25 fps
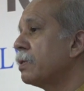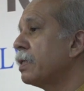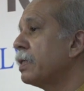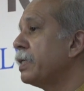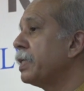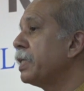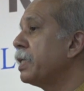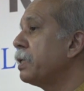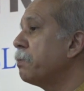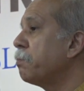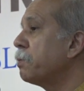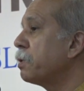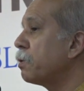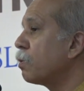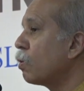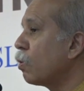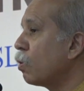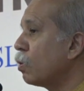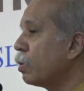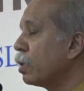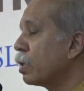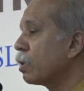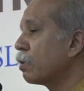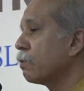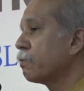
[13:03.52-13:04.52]
the deemed
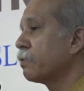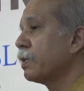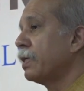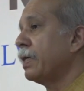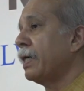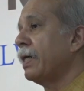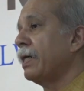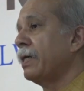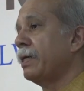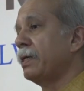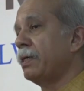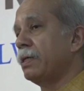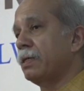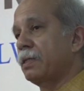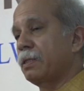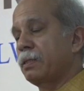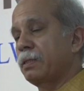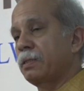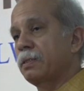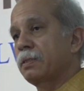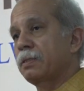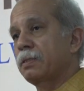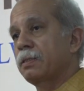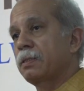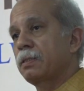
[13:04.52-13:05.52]
owner of the land.
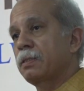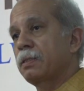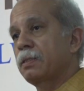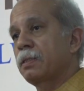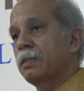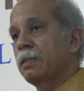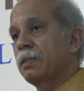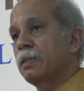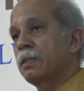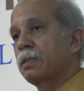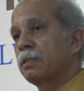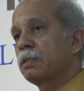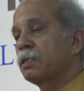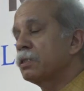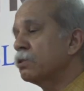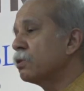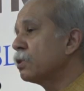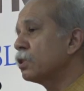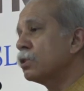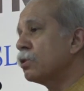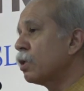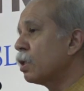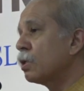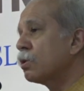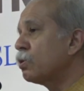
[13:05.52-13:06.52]
This
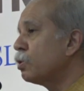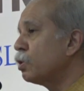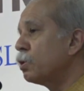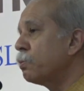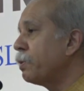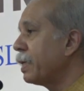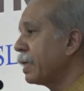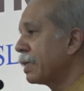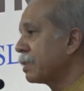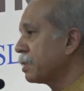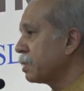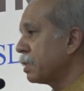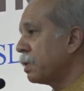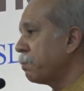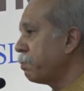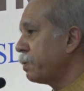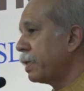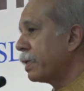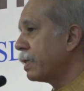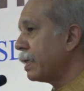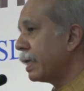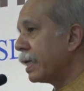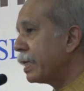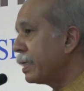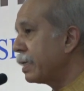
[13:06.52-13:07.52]
was not going to be
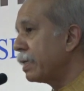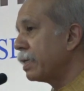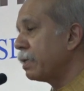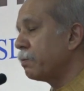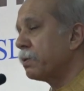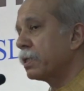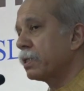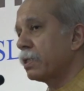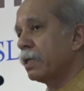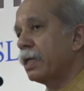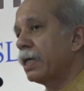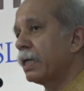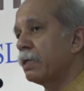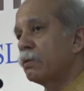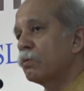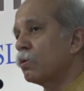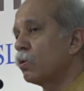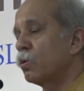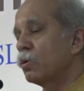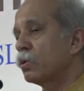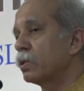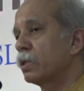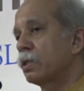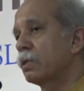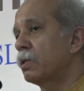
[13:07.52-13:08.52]
accepted lightly by the
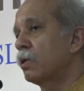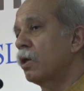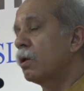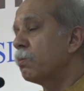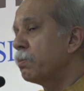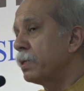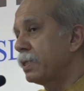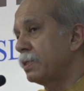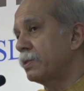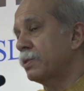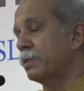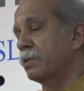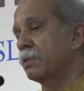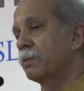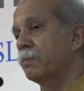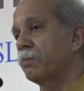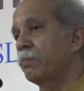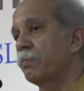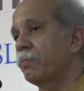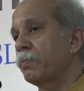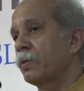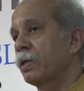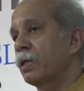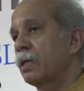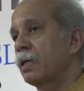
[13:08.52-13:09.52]
landholder topics,
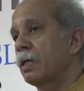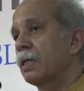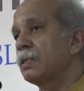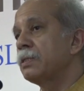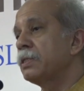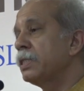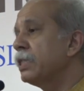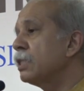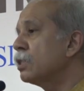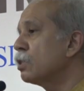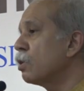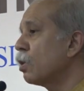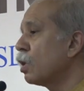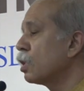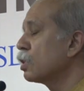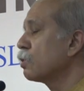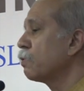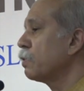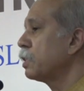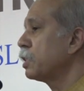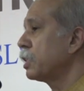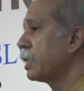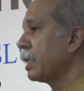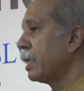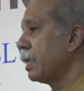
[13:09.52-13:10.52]
and these laws
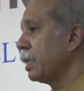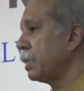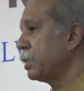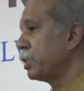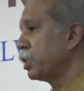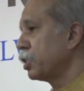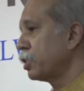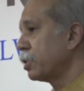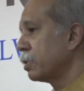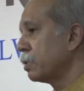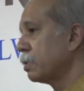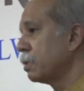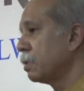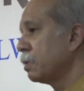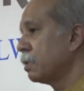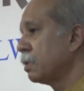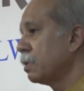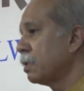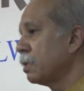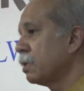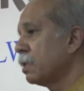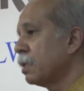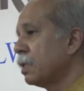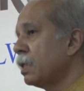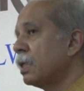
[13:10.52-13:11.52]
were challenged.
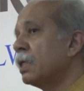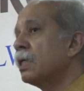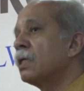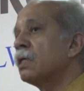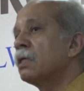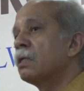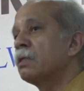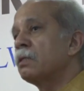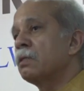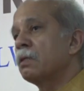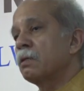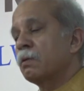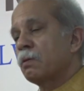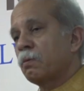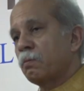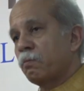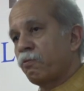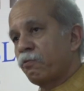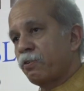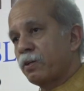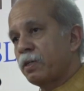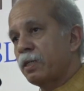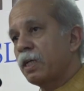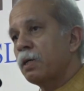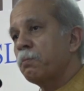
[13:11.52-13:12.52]
The
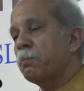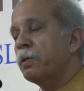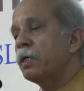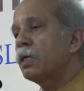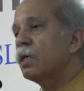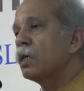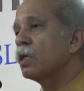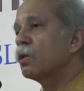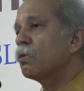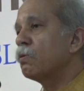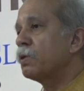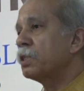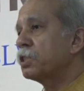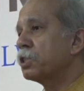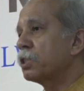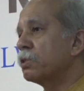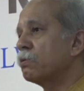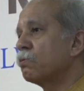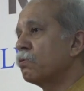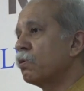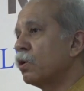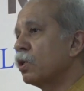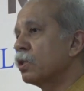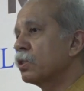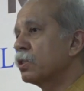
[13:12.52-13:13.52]
fundamental
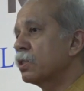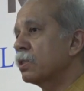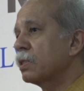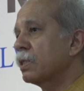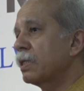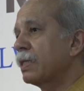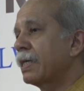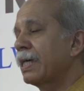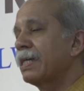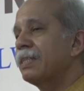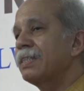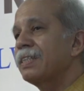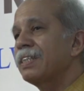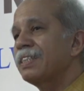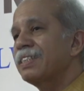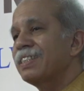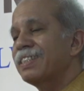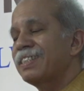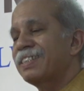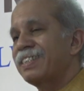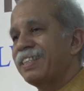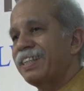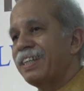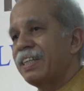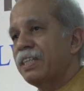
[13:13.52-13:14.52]
question was, can the
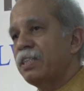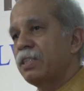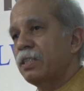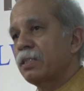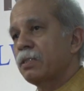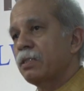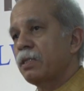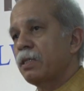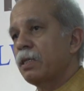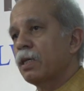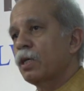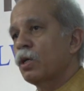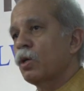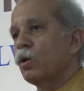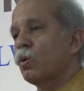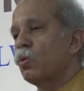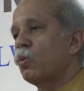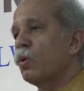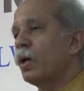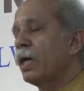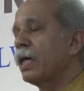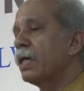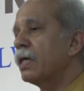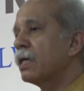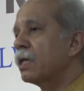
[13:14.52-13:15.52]
state
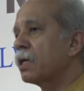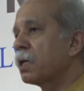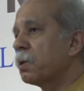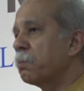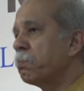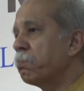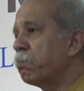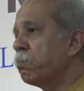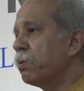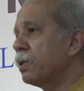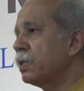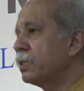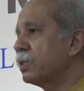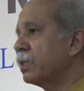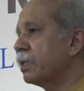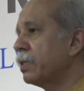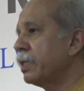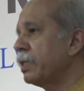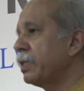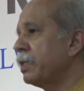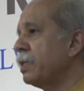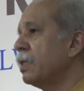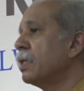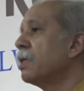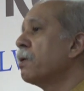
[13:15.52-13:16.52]
acquire
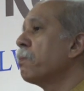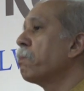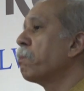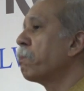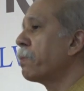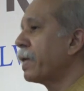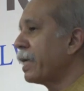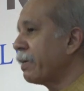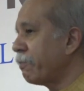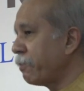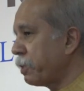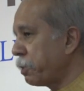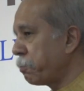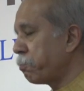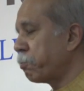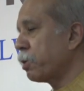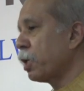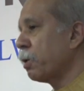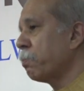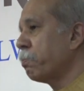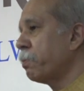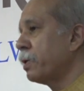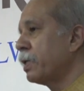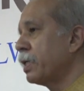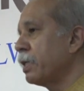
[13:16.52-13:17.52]
compulsory private
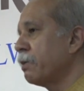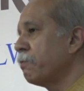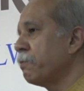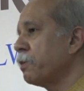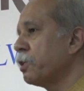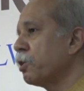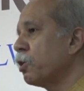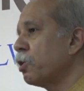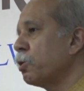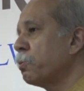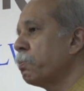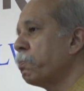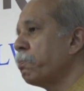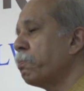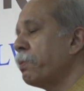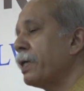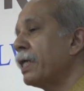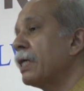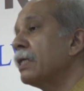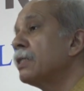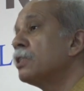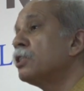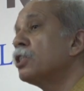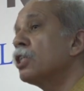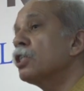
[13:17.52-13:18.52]
property without
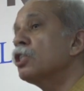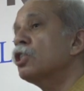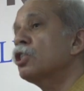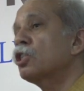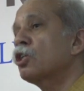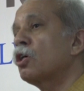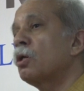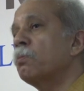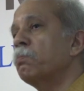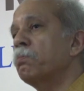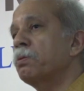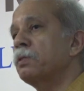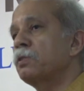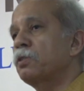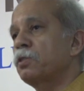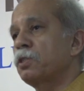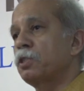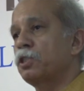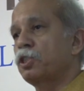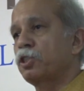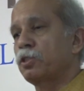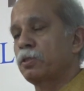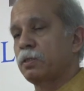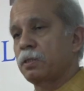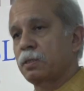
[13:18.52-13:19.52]
paying just
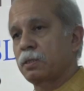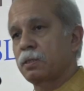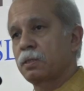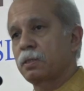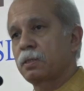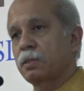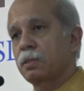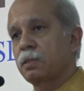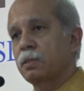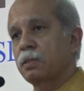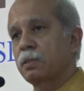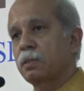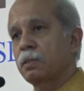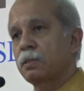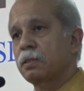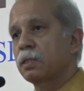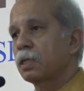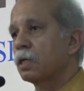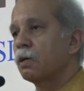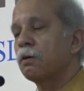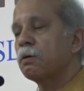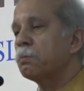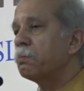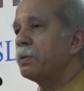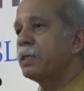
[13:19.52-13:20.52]
compensation? The
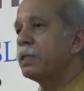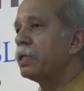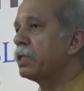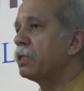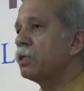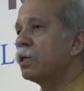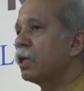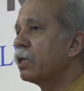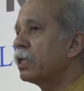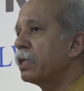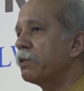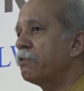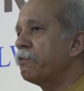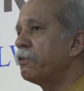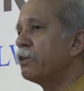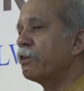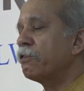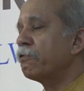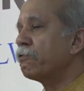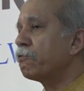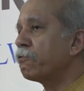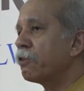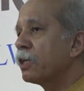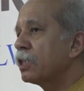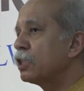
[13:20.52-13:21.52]
government did not have
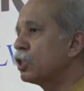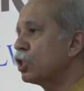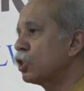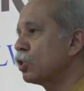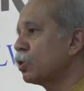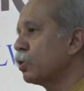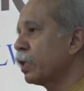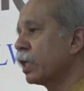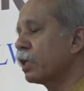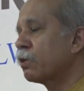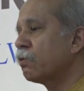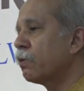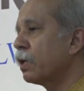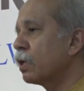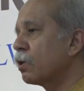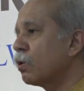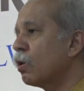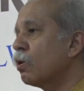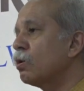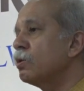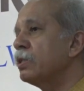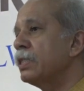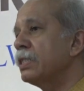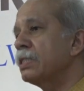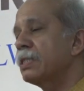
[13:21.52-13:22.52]
enough funds to acquire
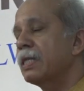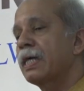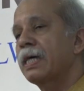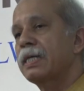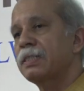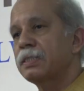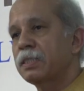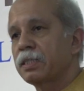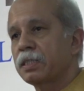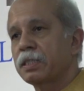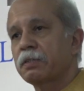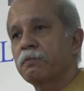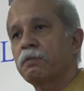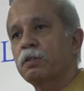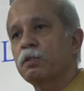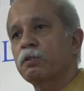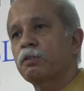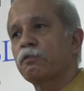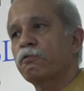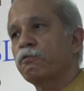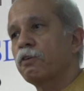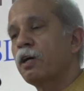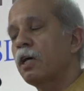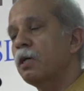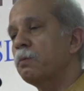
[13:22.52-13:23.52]
all these lands and give it to
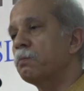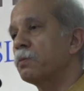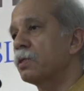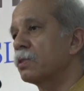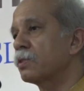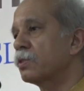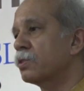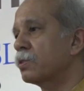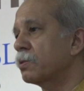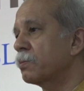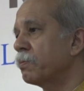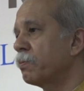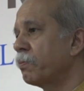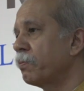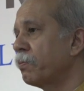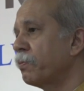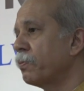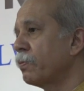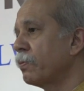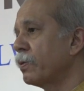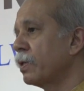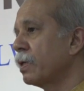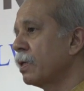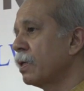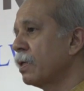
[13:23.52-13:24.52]
the farmers.
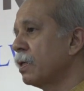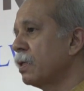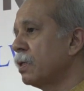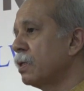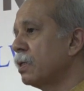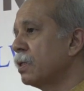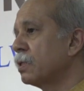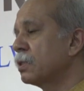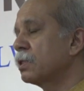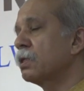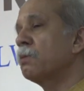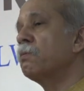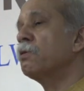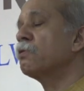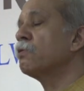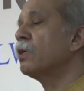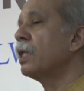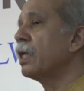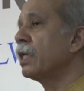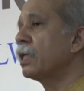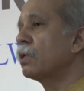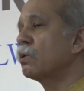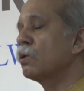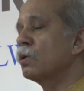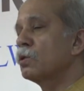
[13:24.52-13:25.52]
Some of the
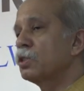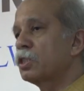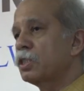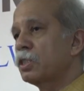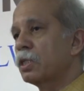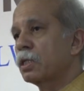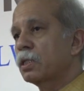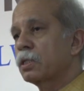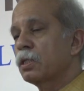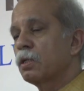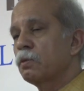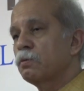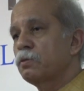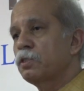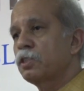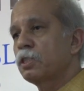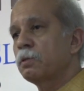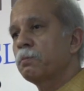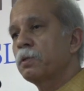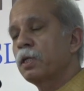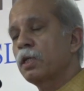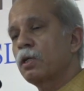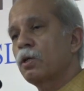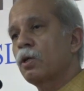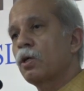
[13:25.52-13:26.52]
high courts struck down
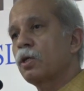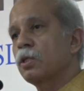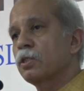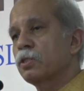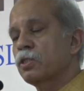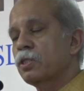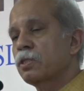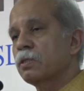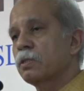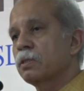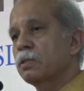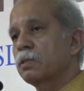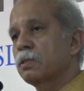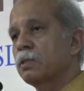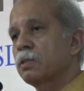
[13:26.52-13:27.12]
similar laws.